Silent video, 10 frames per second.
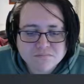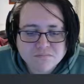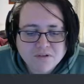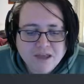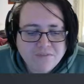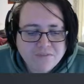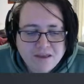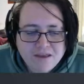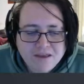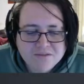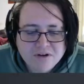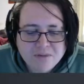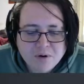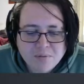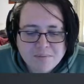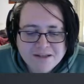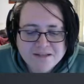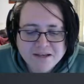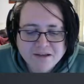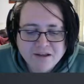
Yeah, it's really problematic.